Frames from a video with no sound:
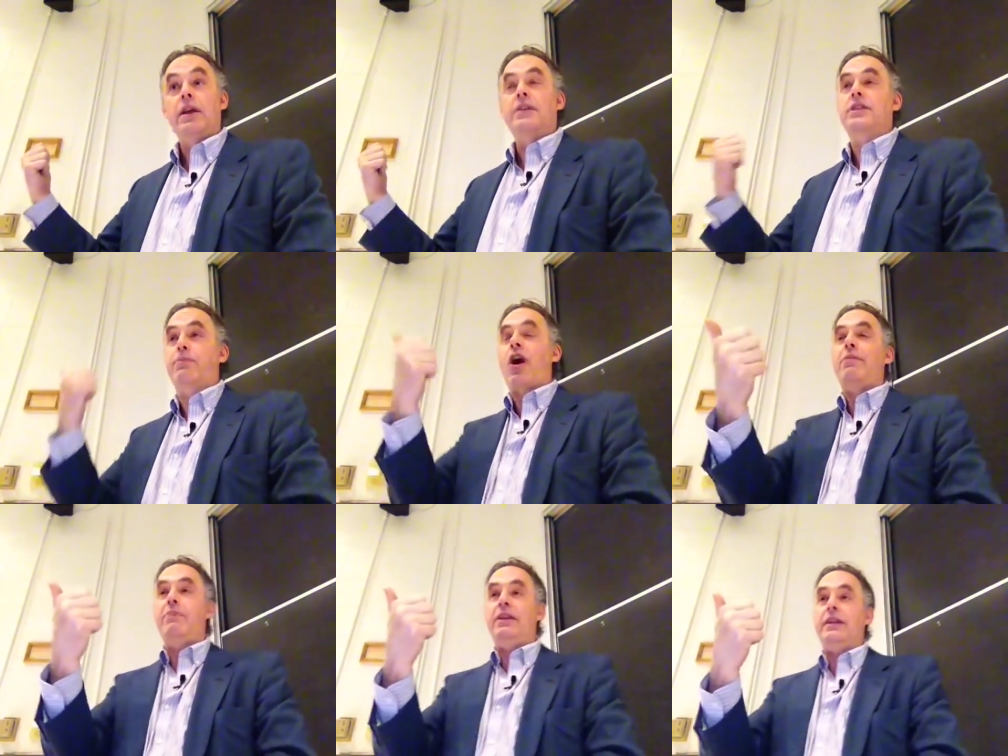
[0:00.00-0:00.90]
because the
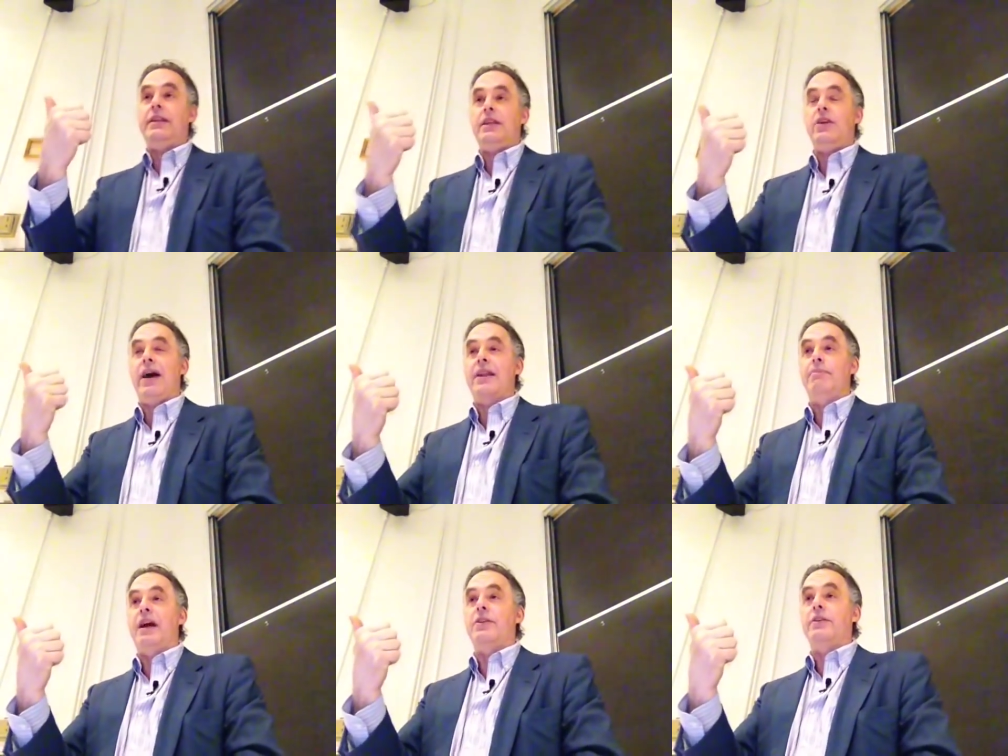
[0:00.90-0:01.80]
probability that you had a
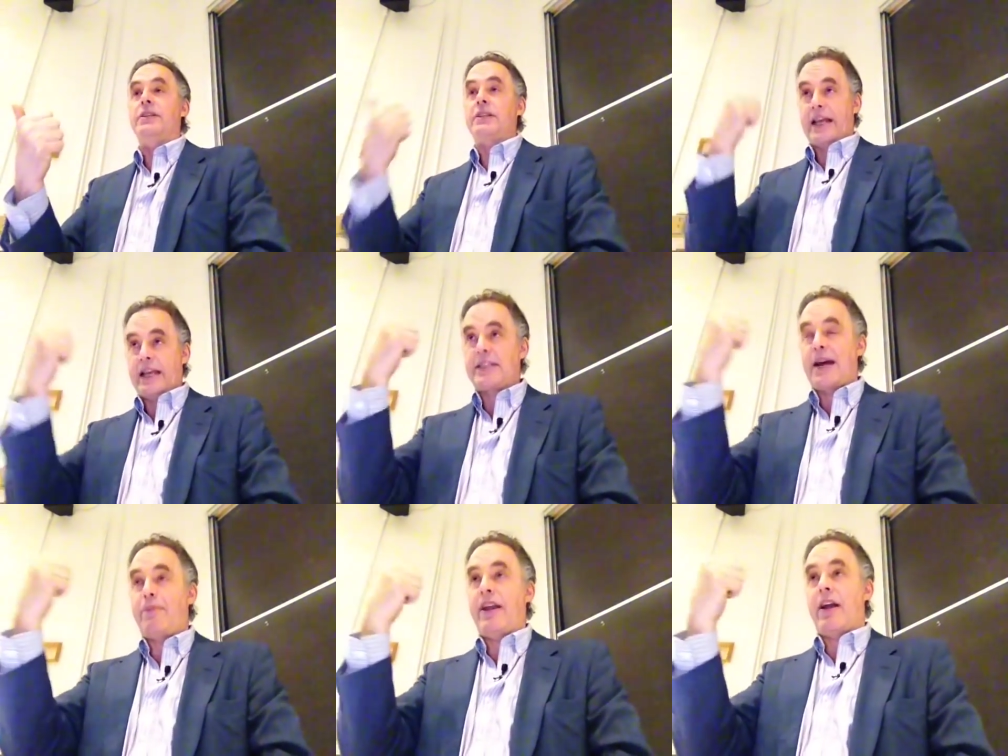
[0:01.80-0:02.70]
mother is like it's
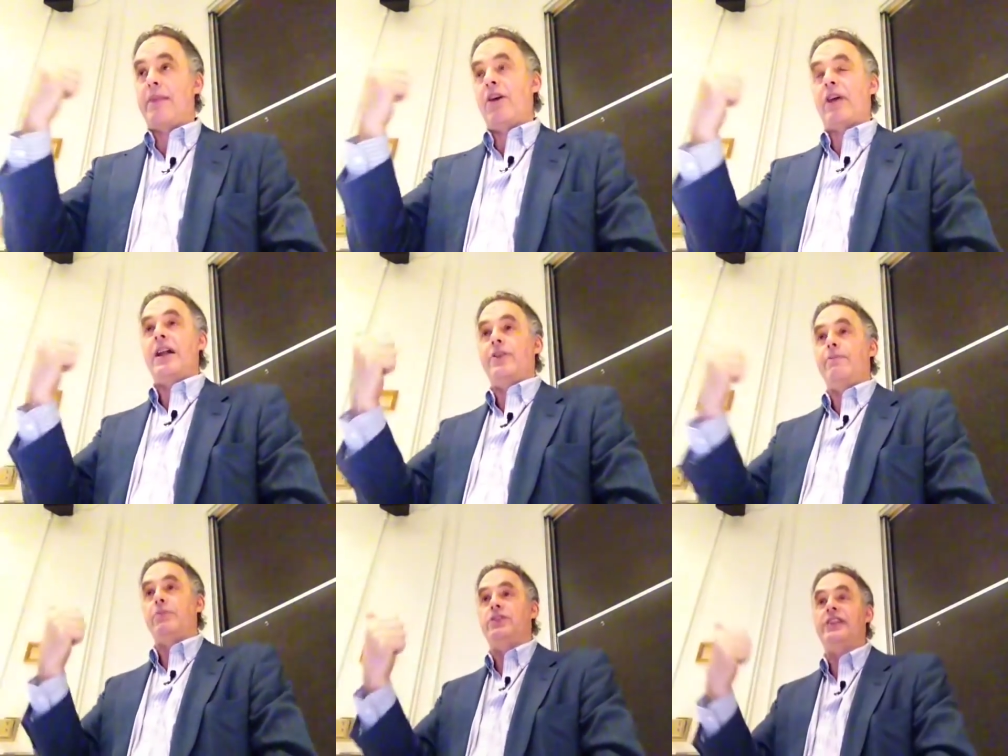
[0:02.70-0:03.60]
up there at about
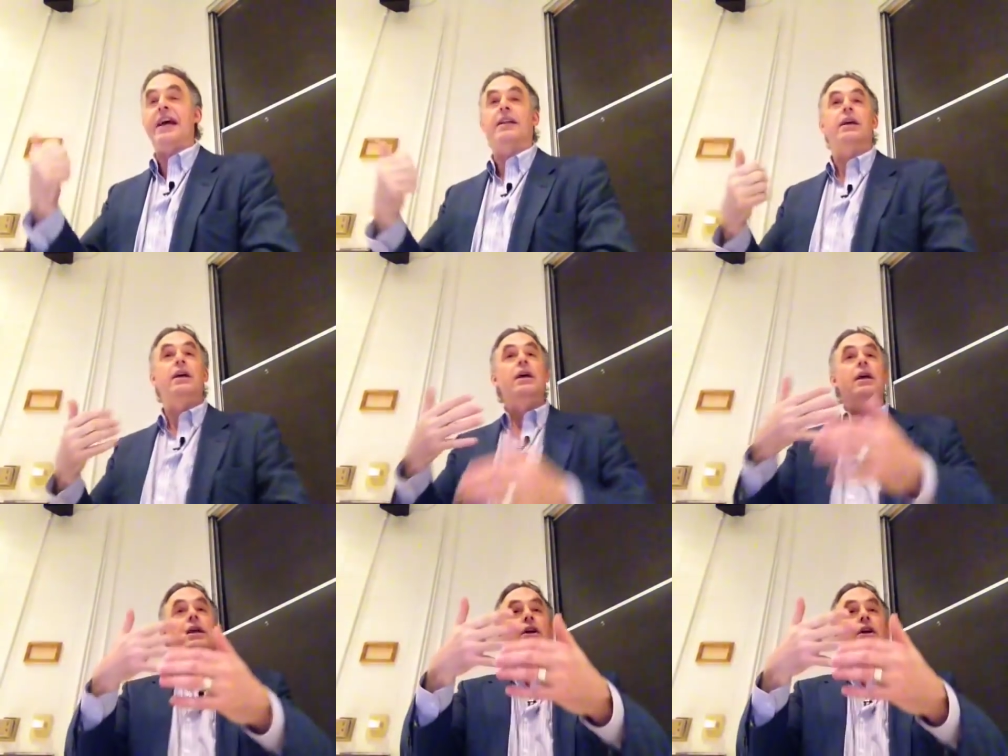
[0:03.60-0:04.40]
100%. You